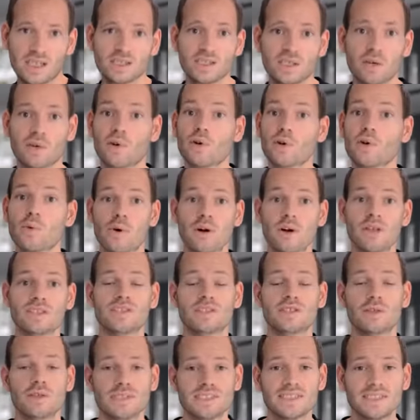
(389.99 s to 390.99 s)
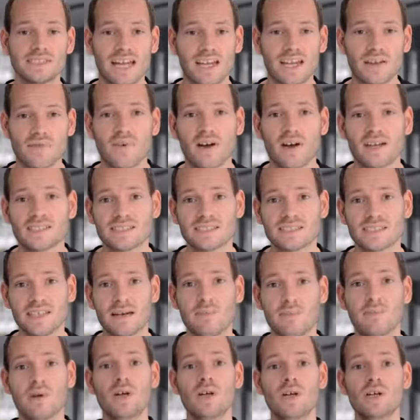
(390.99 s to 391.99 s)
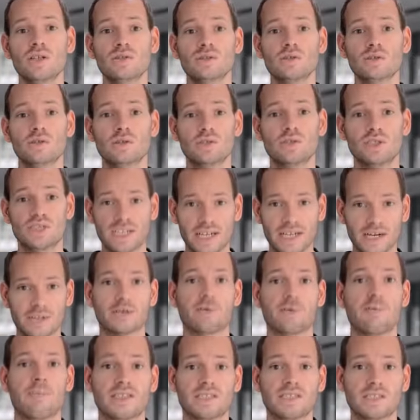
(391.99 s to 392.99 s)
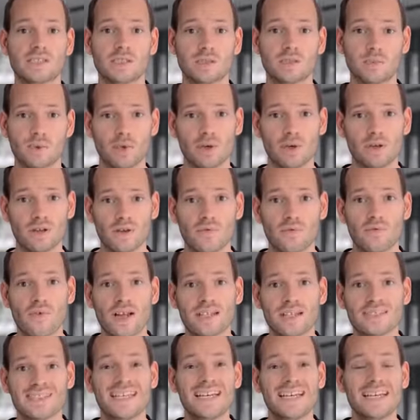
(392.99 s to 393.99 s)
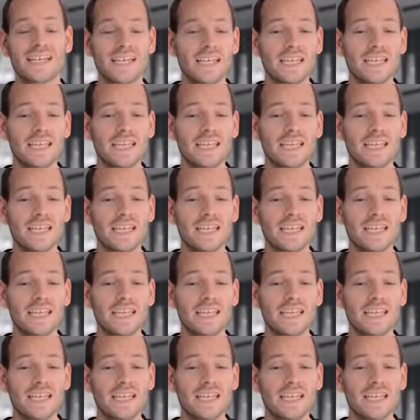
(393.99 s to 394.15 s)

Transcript: So in other words, you're incentivizing them to share your message with all of their friends,